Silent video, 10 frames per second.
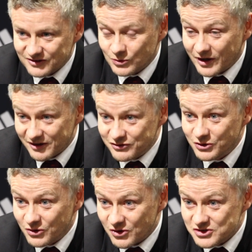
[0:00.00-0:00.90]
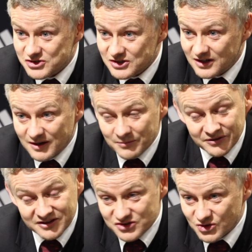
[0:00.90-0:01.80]
quite a few knocks,
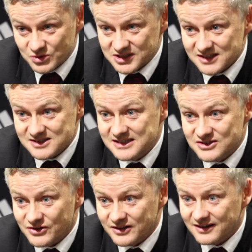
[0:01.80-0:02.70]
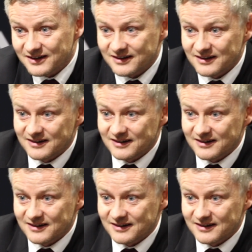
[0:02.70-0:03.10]
but there's no chance he's going to